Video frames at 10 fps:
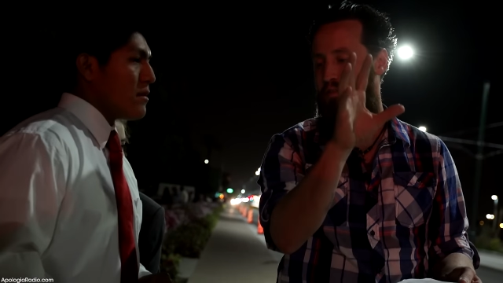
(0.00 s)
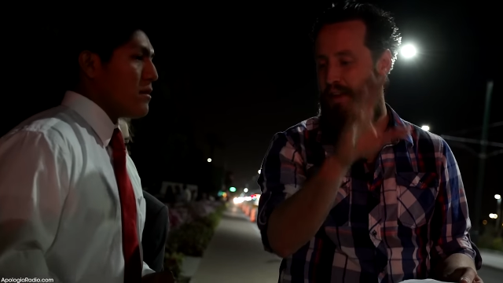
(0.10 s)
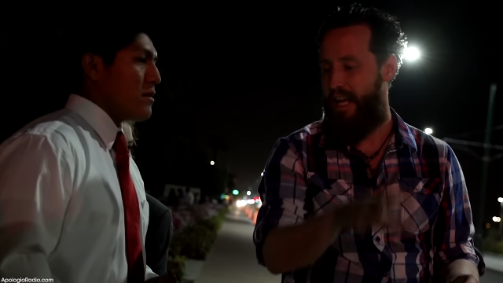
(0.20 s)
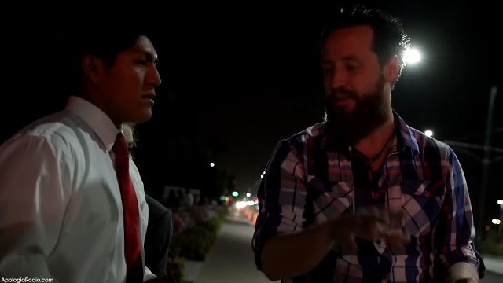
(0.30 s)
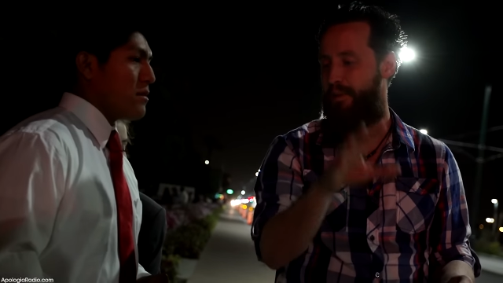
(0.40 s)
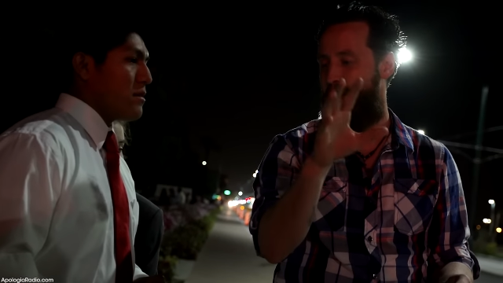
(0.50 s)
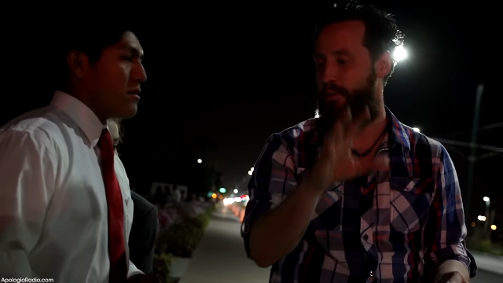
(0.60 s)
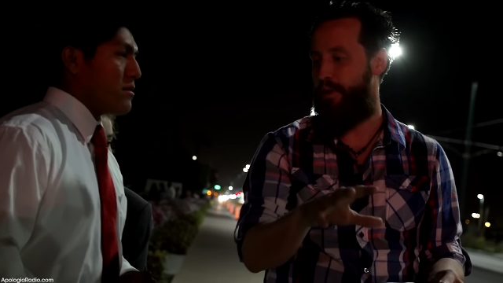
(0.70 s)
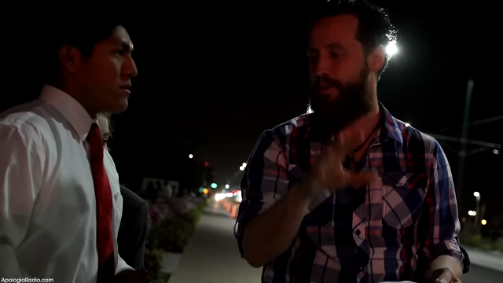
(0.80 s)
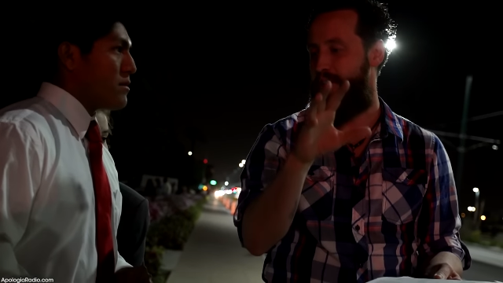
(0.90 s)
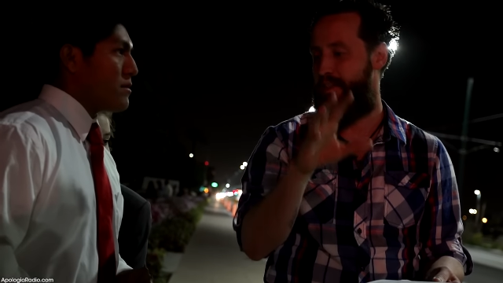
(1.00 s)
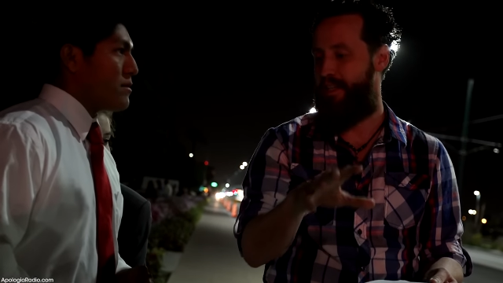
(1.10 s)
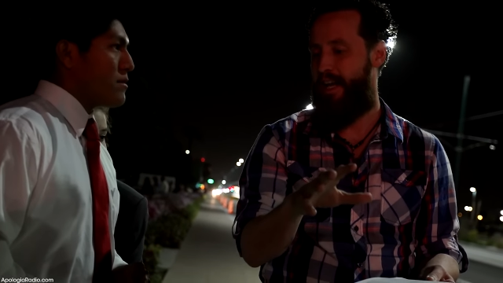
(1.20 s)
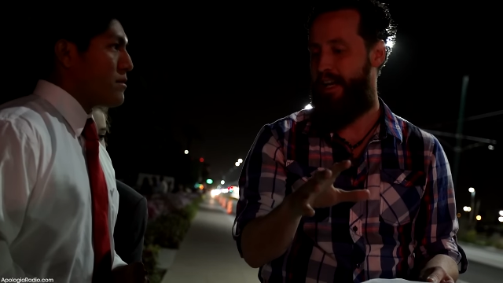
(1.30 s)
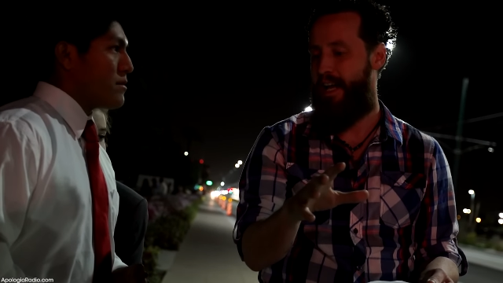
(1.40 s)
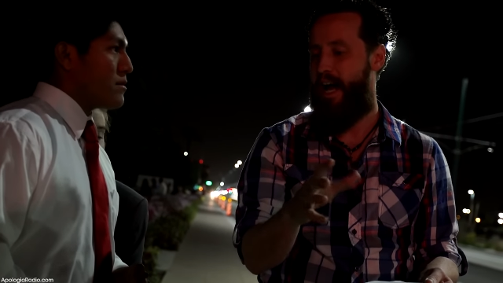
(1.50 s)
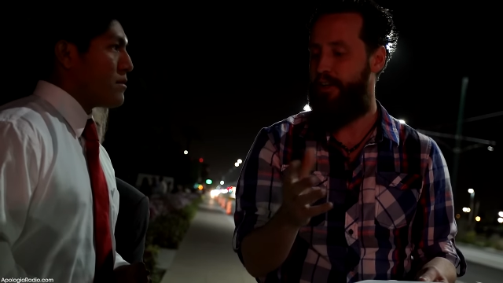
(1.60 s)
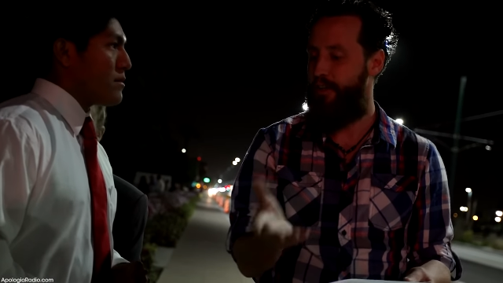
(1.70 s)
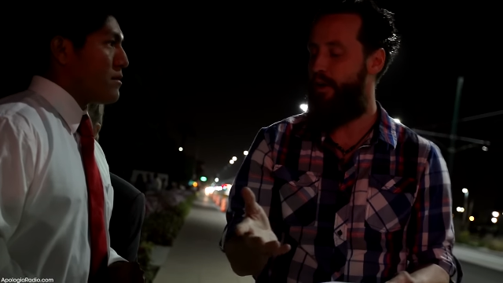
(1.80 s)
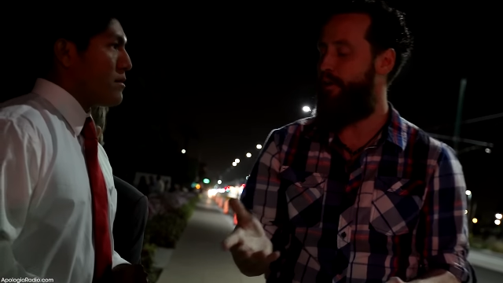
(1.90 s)
Speaker 1: faith without works is dead. How do
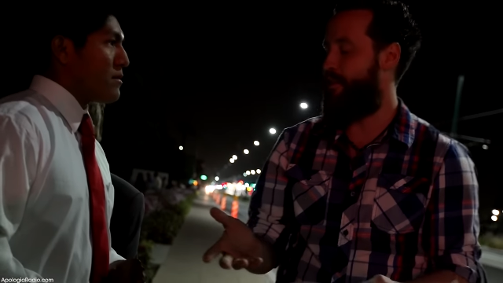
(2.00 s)
you know if